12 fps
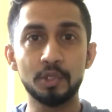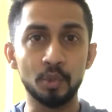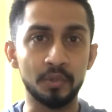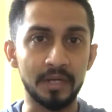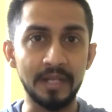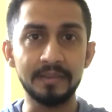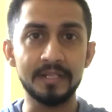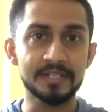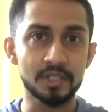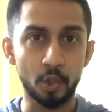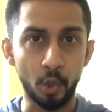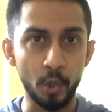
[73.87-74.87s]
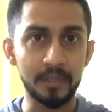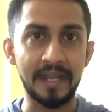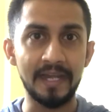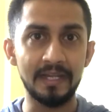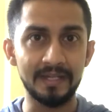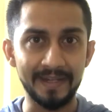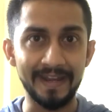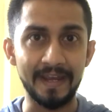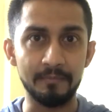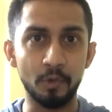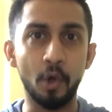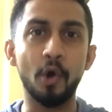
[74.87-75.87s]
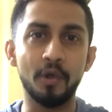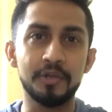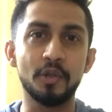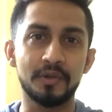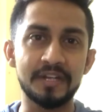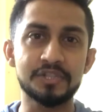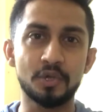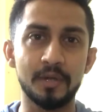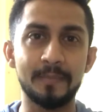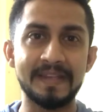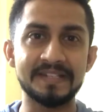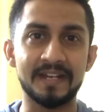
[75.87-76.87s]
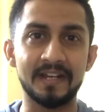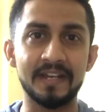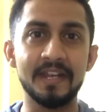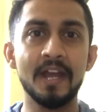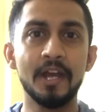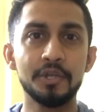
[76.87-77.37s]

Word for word: to run this hotel name or your restaurant basically,